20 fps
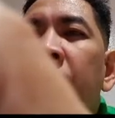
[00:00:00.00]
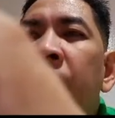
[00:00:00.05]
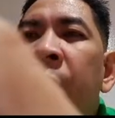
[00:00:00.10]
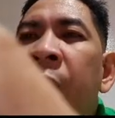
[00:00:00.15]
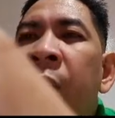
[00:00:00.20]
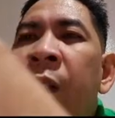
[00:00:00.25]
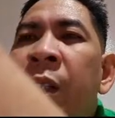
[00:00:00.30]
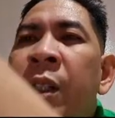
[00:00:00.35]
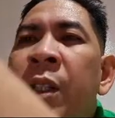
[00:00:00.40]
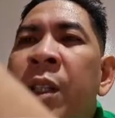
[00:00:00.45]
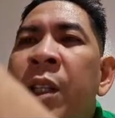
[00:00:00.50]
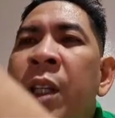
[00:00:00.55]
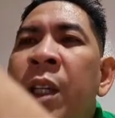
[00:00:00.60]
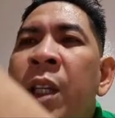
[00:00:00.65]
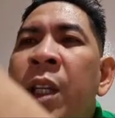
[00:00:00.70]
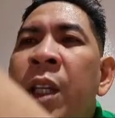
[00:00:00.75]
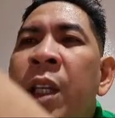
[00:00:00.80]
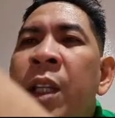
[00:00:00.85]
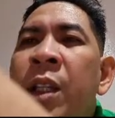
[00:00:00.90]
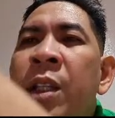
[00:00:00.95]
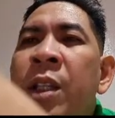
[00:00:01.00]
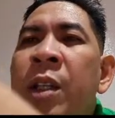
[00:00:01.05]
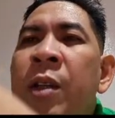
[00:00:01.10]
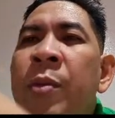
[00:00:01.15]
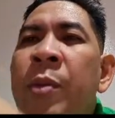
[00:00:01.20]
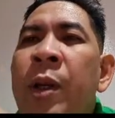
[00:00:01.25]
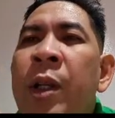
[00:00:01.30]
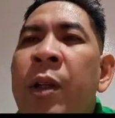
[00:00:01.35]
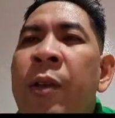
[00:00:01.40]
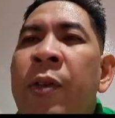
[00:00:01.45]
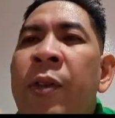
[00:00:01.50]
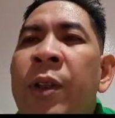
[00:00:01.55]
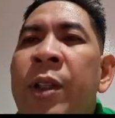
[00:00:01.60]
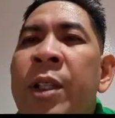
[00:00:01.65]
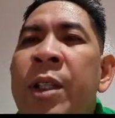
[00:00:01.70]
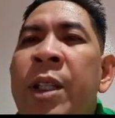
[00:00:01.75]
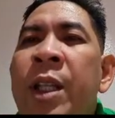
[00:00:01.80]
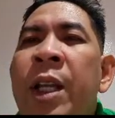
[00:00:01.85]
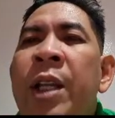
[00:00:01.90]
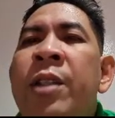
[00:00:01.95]
of PhilHealth, Z in Z
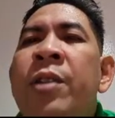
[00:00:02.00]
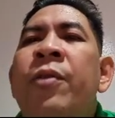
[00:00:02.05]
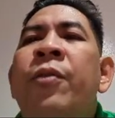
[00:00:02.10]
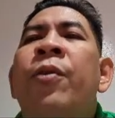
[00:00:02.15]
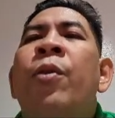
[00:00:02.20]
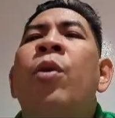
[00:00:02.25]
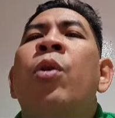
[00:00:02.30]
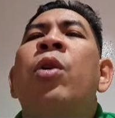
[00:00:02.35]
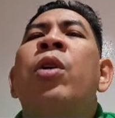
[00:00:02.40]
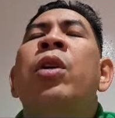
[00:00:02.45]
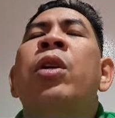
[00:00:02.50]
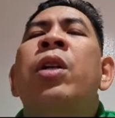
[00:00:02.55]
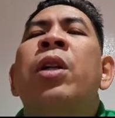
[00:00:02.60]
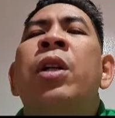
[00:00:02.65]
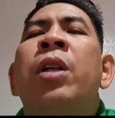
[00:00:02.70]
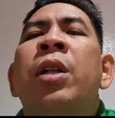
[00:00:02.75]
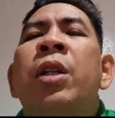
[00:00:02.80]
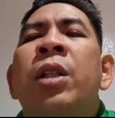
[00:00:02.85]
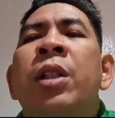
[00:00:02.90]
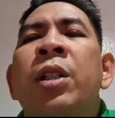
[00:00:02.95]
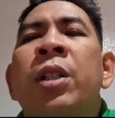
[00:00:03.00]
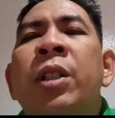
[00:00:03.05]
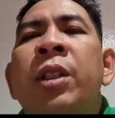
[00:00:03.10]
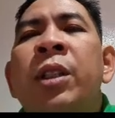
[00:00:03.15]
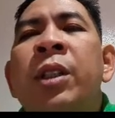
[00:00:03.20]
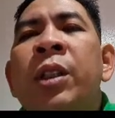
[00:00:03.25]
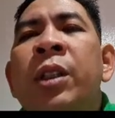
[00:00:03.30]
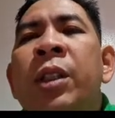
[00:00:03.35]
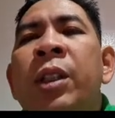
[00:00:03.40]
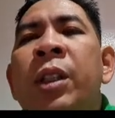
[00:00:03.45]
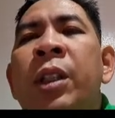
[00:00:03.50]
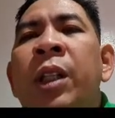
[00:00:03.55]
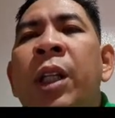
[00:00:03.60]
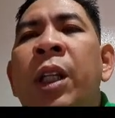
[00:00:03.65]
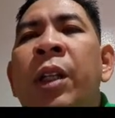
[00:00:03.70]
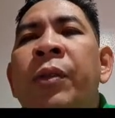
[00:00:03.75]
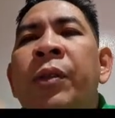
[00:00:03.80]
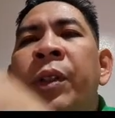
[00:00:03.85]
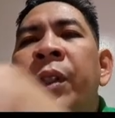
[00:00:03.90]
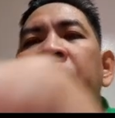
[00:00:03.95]
benefit stands for
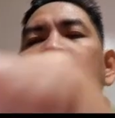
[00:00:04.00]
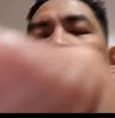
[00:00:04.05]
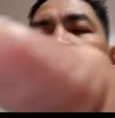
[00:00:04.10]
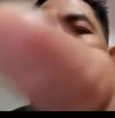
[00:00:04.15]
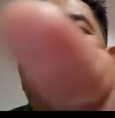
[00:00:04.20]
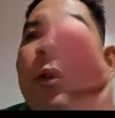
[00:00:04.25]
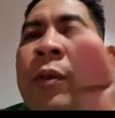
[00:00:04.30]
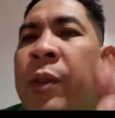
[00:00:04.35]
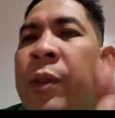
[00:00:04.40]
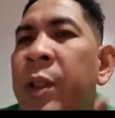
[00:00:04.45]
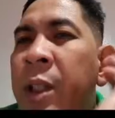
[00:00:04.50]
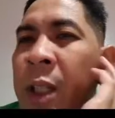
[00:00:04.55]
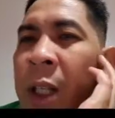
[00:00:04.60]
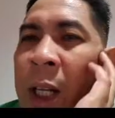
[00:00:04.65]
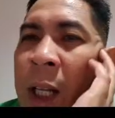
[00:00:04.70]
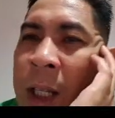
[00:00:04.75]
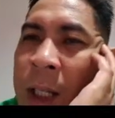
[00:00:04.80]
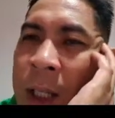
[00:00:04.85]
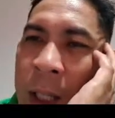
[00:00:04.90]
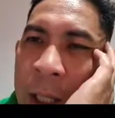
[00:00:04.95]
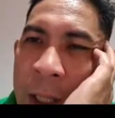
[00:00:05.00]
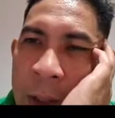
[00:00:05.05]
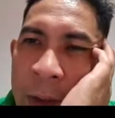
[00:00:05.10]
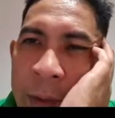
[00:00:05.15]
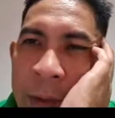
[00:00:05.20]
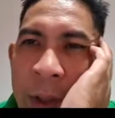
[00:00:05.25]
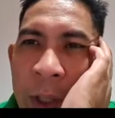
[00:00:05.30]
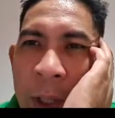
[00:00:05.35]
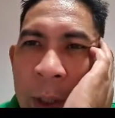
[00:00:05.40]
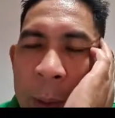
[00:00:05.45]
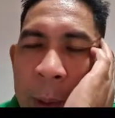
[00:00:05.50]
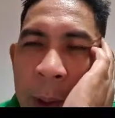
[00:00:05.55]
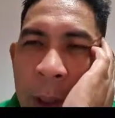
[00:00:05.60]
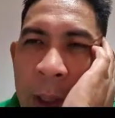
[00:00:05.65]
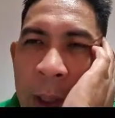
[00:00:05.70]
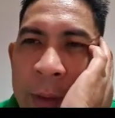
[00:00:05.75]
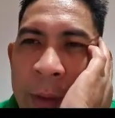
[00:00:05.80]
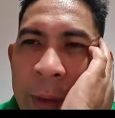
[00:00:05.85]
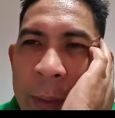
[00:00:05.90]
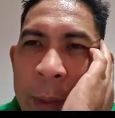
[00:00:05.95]
none of the above. It's the last letter of the
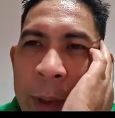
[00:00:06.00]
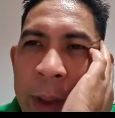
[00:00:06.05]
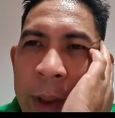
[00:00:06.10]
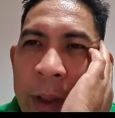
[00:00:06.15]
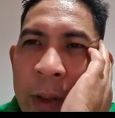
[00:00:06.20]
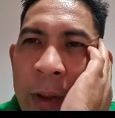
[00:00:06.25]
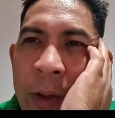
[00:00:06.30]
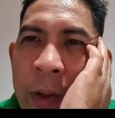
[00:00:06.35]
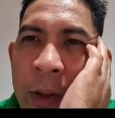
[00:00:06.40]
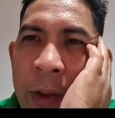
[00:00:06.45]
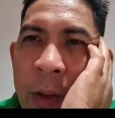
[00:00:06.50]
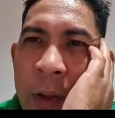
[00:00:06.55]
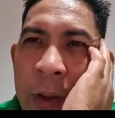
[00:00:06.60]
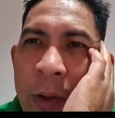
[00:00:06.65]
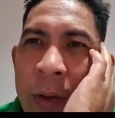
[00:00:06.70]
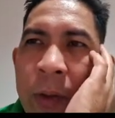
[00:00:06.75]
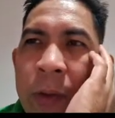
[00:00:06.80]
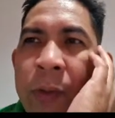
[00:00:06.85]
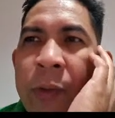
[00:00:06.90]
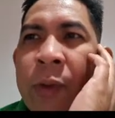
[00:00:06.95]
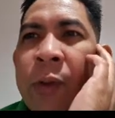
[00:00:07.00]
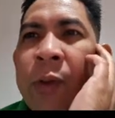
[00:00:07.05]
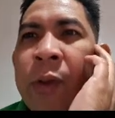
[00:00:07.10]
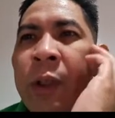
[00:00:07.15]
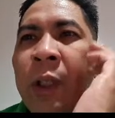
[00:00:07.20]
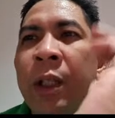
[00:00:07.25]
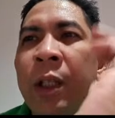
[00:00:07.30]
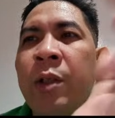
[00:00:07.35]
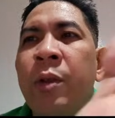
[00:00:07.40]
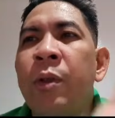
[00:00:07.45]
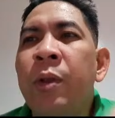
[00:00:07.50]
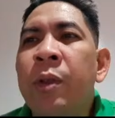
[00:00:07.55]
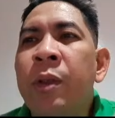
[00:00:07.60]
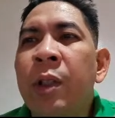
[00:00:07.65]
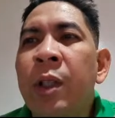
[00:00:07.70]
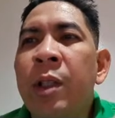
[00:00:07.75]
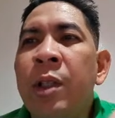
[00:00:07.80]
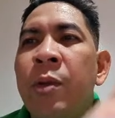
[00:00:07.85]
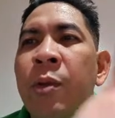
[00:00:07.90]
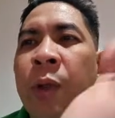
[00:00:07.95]
alphabet, so that's
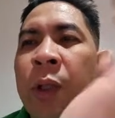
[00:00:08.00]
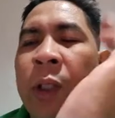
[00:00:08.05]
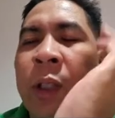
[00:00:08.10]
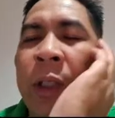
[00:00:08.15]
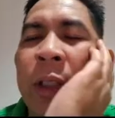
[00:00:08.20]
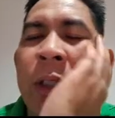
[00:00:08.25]
what